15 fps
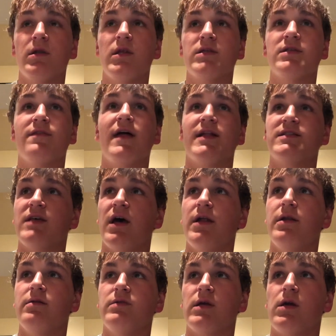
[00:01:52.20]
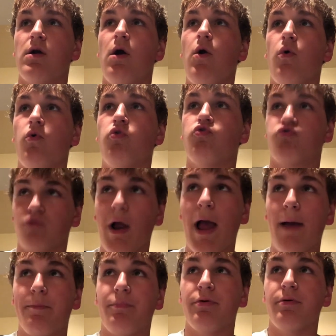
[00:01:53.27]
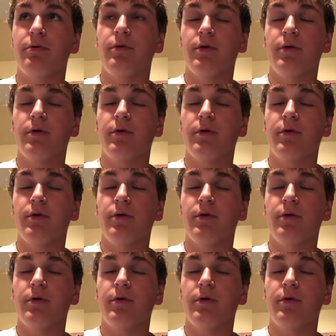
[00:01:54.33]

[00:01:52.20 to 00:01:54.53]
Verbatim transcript: He said, that sign. And I was like, oh, crap.